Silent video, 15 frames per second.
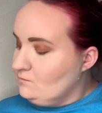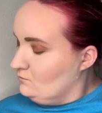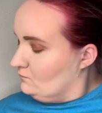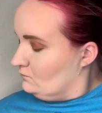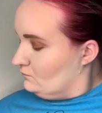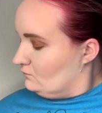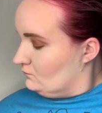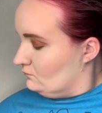
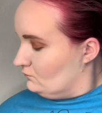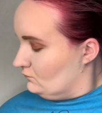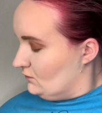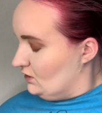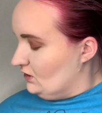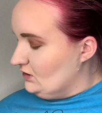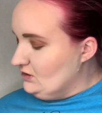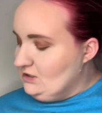
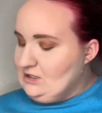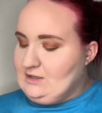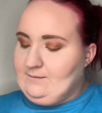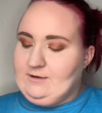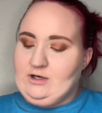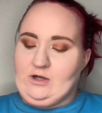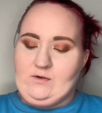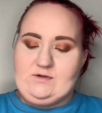I think today I'm
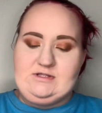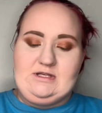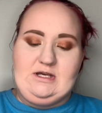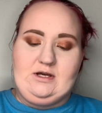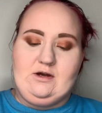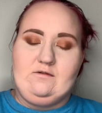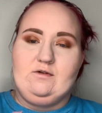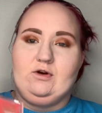going to use the
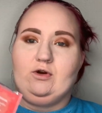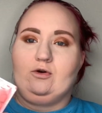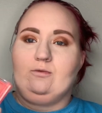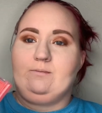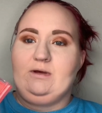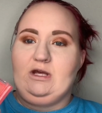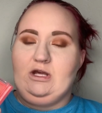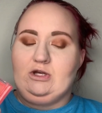
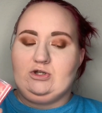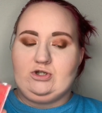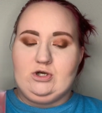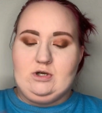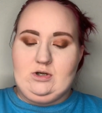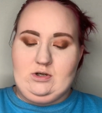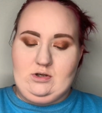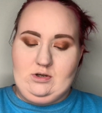Covergirl Peach
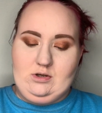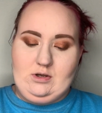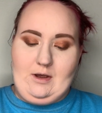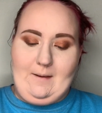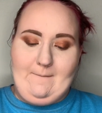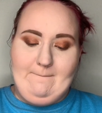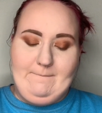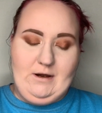
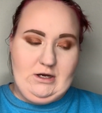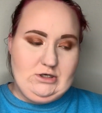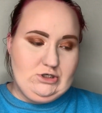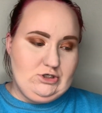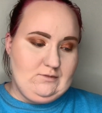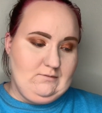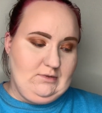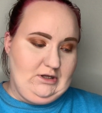Punch
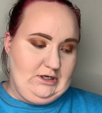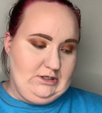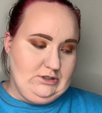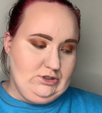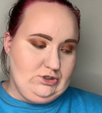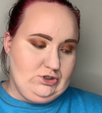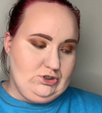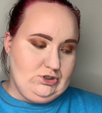
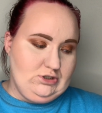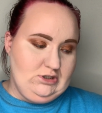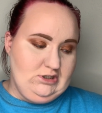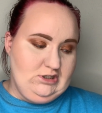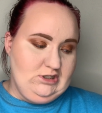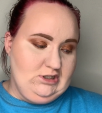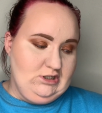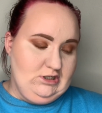Blush
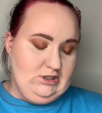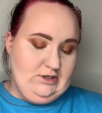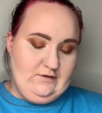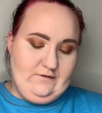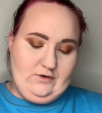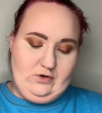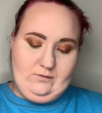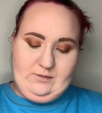
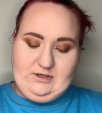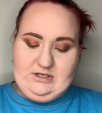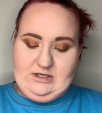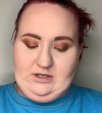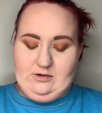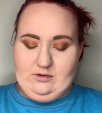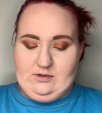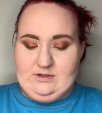for no
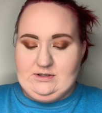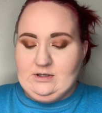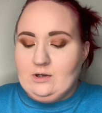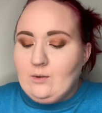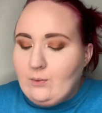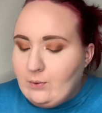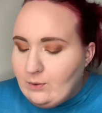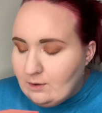particular
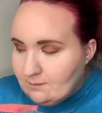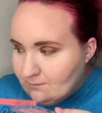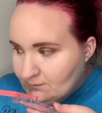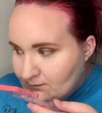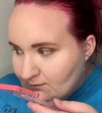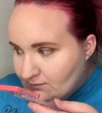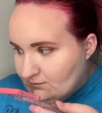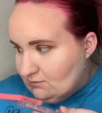reason,
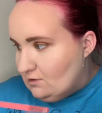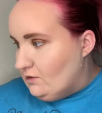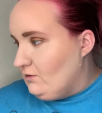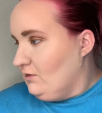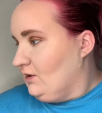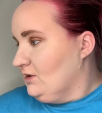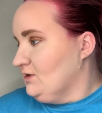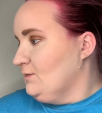other
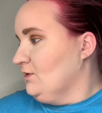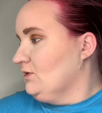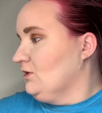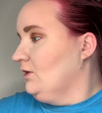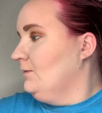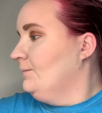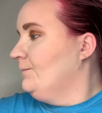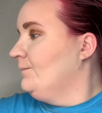than it smells
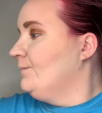good.